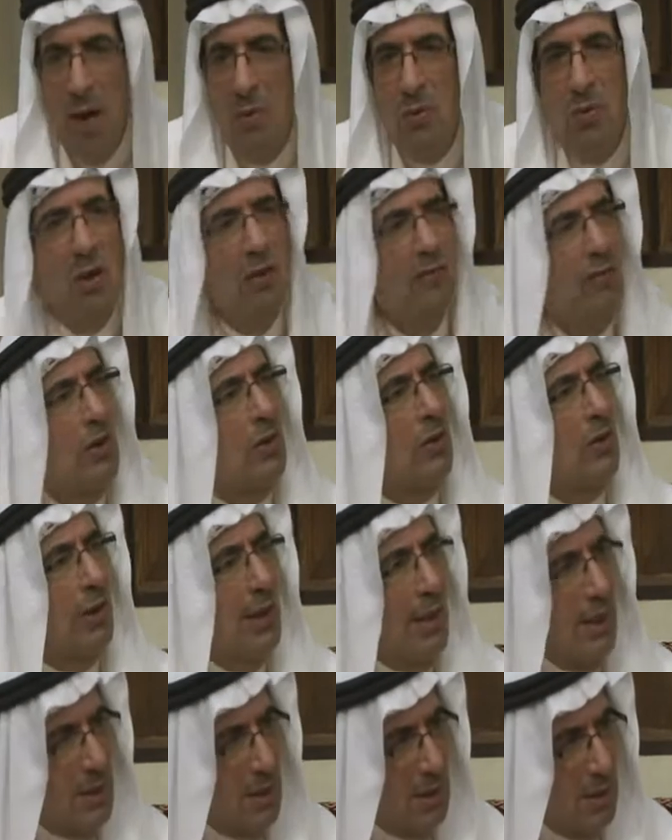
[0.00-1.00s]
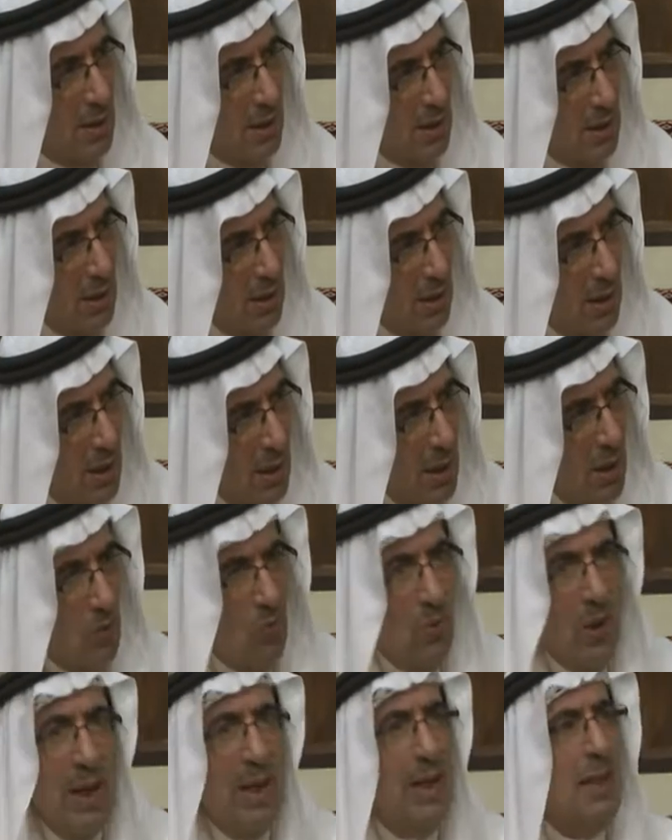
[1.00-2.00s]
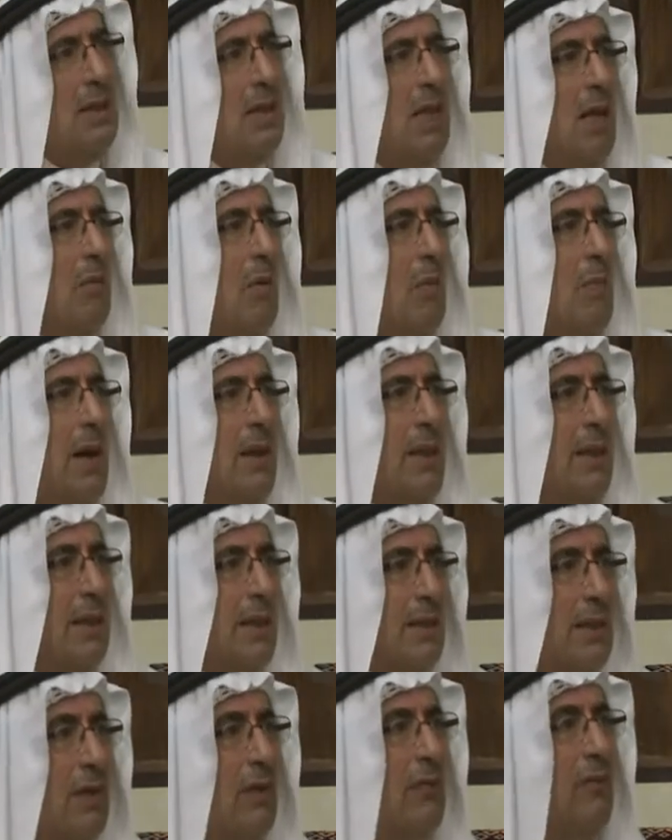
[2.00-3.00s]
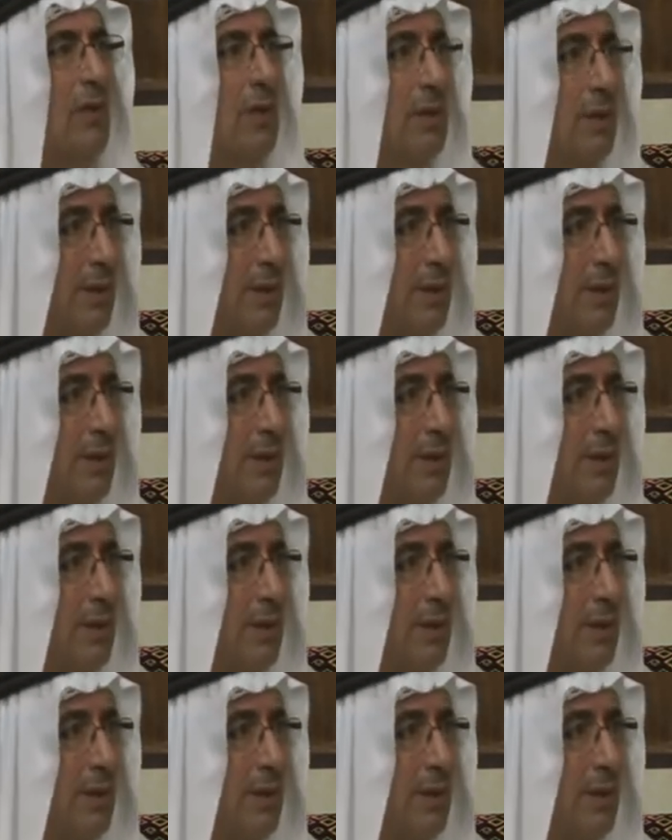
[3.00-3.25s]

you live in Karachi. Why Islamabad is different